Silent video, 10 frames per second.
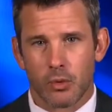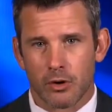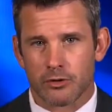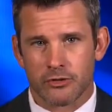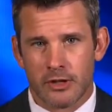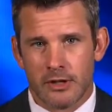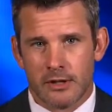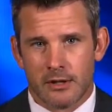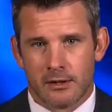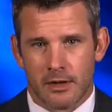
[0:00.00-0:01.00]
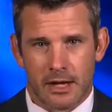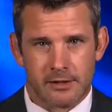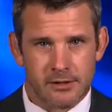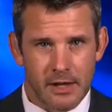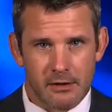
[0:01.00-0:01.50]
worse. A lot
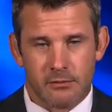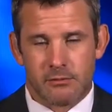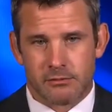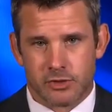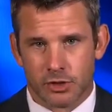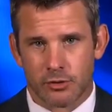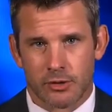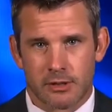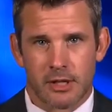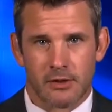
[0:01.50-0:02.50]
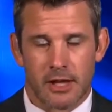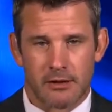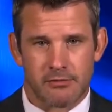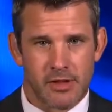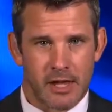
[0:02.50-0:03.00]
of dead children, a
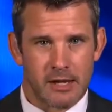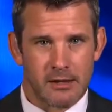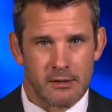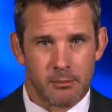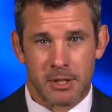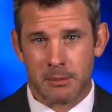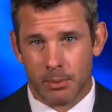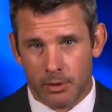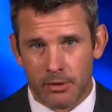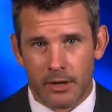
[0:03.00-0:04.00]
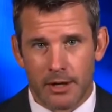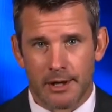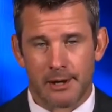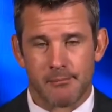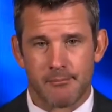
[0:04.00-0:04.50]
lot of dead people,
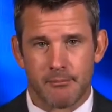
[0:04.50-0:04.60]
um,